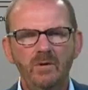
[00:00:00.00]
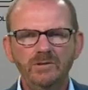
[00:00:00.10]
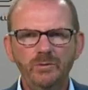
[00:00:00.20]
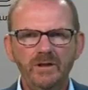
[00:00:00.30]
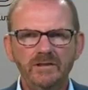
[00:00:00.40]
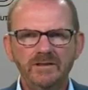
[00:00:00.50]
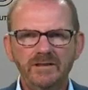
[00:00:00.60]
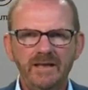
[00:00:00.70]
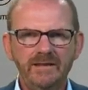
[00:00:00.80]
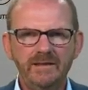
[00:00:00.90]
Once we
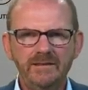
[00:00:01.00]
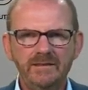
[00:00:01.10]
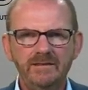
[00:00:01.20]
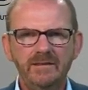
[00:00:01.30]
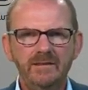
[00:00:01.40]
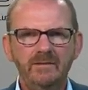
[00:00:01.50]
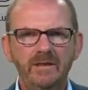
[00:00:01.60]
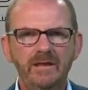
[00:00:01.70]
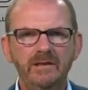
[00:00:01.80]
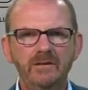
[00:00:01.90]
understand this,
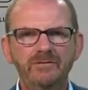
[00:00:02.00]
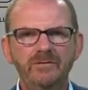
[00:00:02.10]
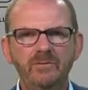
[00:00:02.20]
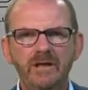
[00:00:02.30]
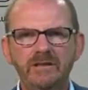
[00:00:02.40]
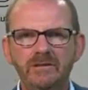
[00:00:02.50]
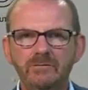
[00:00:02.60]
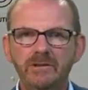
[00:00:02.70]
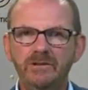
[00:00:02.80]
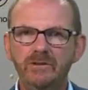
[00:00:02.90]
we can look for ways
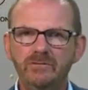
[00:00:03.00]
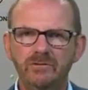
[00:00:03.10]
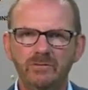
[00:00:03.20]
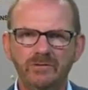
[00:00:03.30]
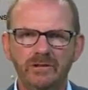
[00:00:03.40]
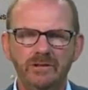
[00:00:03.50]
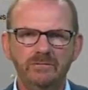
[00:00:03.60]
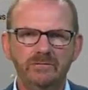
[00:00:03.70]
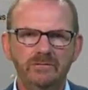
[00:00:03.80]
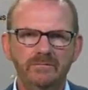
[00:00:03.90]
to reduce the water
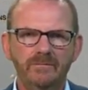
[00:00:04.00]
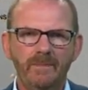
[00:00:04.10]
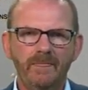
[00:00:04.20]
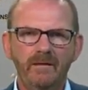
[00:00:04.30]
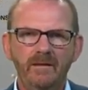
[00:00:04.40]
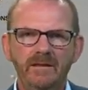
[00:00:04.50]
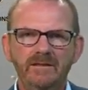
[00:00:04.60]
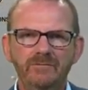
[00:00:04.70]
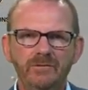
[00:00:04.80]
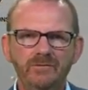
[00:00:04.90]
use.
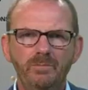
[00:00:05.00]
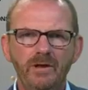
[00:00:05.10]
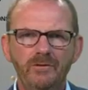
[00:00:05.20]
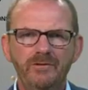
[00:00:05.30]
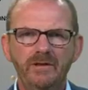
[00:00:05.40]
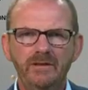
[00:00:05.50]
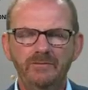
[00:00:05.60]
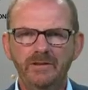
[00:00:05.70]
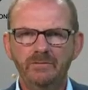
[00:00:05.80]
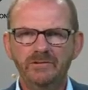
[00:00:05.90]
This involves both
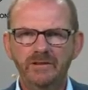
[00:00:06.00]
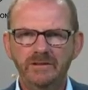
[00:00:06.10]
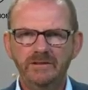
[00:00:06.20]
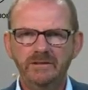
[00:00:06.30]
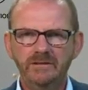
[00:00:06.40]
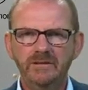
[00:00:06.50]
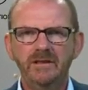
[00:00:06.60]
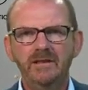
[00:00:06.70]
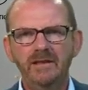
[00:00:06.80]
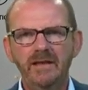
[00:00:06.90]
individual citizens
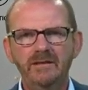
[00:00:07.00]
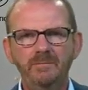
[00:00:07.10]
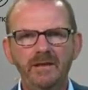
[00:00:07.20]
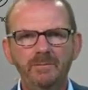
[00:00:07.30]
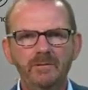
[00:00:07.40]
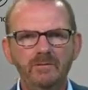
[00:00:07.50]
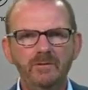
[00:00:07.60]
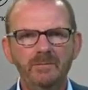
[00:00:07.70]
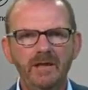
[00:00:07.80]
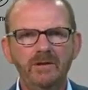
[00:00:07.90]
and
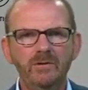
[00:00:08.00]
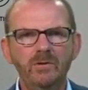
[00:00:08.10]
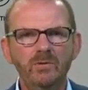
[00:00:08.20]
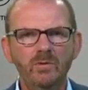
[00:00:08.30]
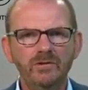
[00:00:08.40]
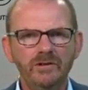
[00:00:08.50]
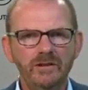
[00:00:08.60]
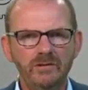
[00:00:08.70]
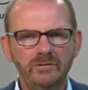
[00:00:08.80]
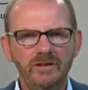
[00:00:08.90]
people we may call water
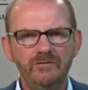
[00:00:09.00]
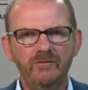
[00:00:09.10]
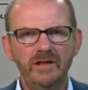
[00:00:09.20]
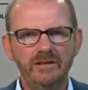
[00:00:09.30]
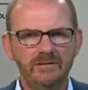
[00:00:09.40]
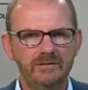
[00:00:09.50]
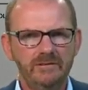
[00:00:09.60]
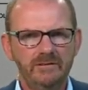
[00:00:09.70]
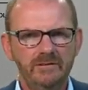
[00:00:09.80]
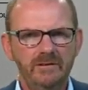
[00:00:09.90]
use advisors.